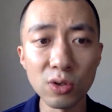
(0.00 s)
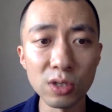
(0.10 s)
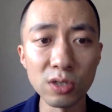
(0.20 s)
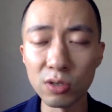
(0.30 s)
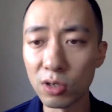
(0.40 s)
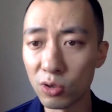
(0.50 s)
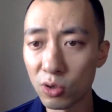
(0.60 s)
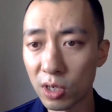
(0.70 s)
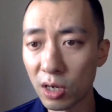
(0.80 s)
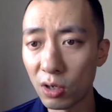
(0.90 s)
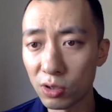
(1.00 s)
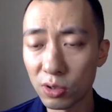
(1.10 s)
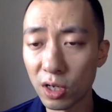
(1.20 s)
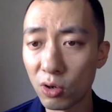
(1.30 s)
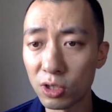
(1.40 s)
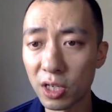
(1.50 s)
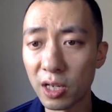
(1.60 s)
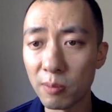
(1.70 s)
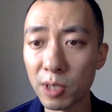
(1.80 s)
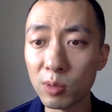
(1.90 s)
did you know you can also
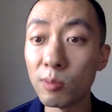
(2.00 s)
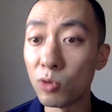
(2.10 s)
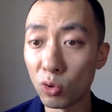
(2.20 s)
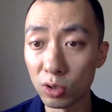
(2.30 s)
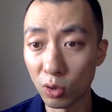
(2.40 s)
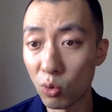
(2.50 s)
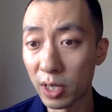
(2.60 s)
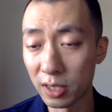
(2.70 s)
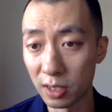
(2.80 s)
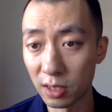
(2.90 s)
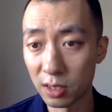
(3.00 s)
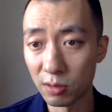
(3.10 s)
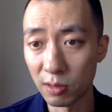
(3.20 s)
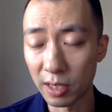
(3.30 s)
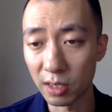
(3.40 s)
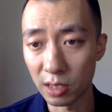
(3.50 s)
negotiate minimum order quantities, right?